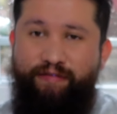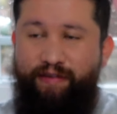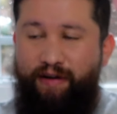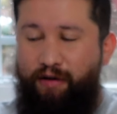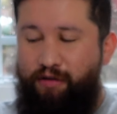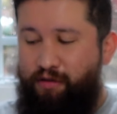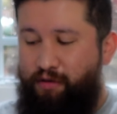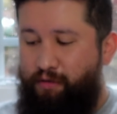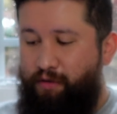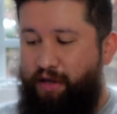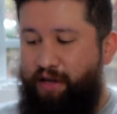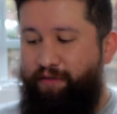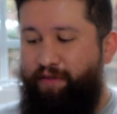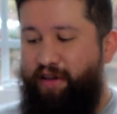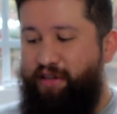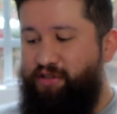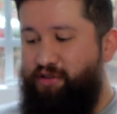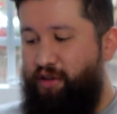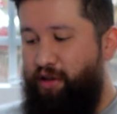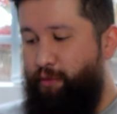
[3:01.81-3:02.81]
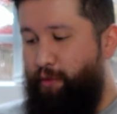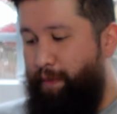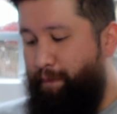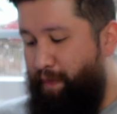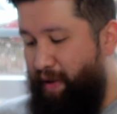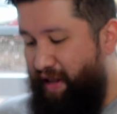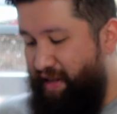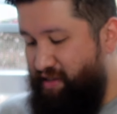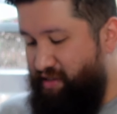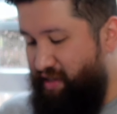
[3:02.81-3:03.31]
if I'll eventually
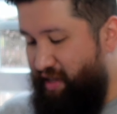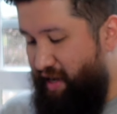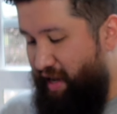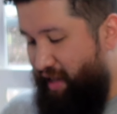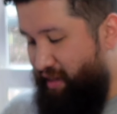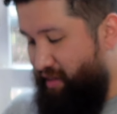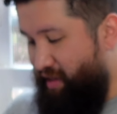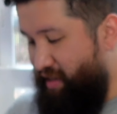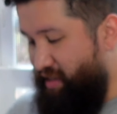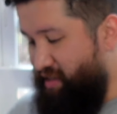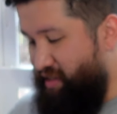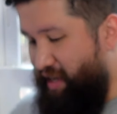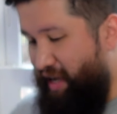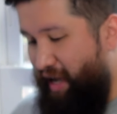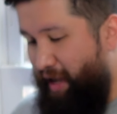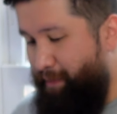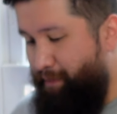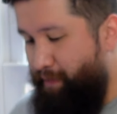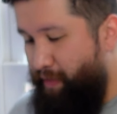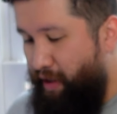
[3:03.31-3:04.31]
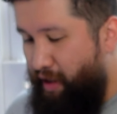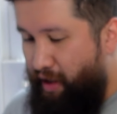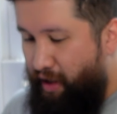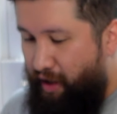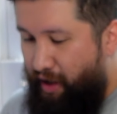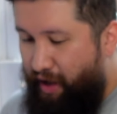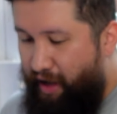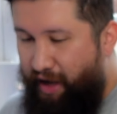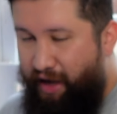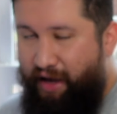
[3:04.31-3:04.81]
replace it. At this time,
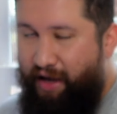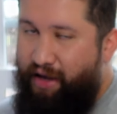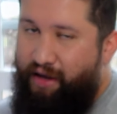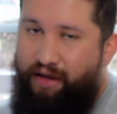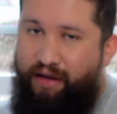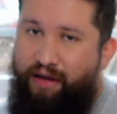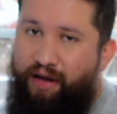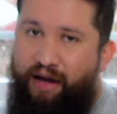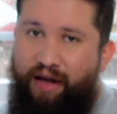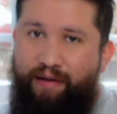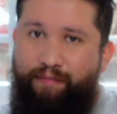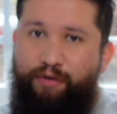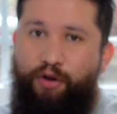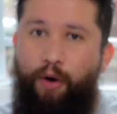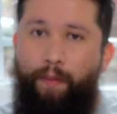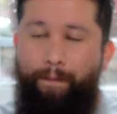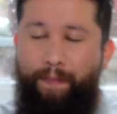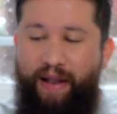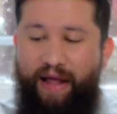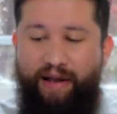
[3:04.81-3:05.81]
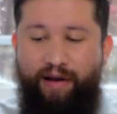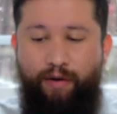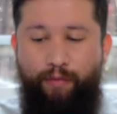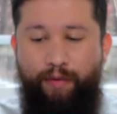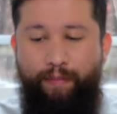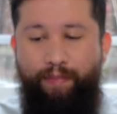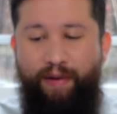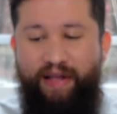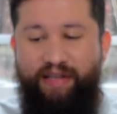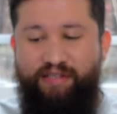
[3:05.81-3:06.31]
I don't plan on
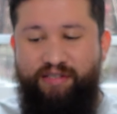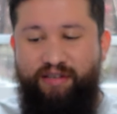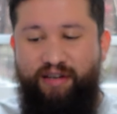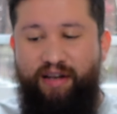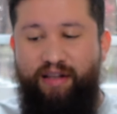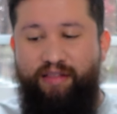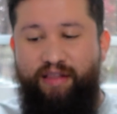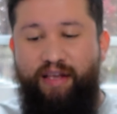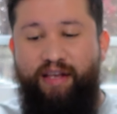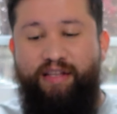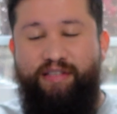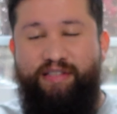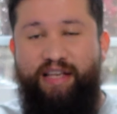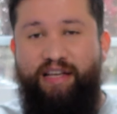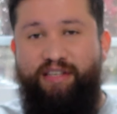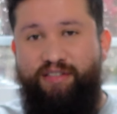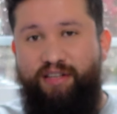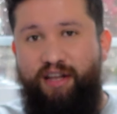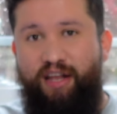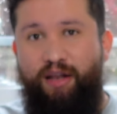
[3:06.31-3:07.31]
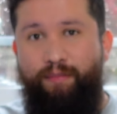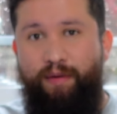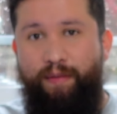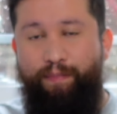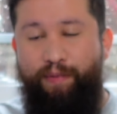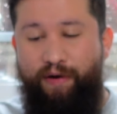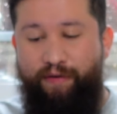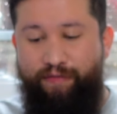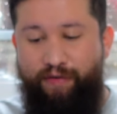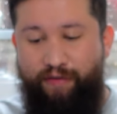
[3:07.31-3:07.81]
replacing it. I think it's actually going to
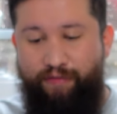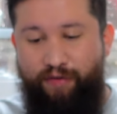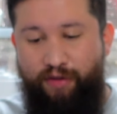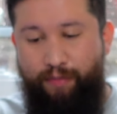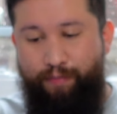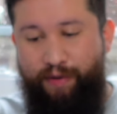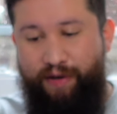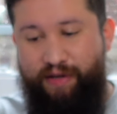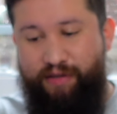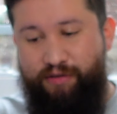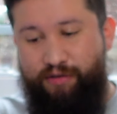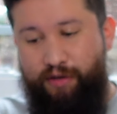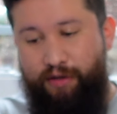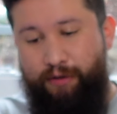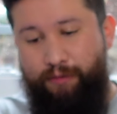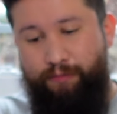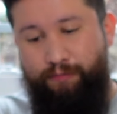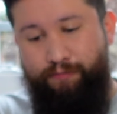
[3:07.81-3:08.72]
be perfect for the Peninsula.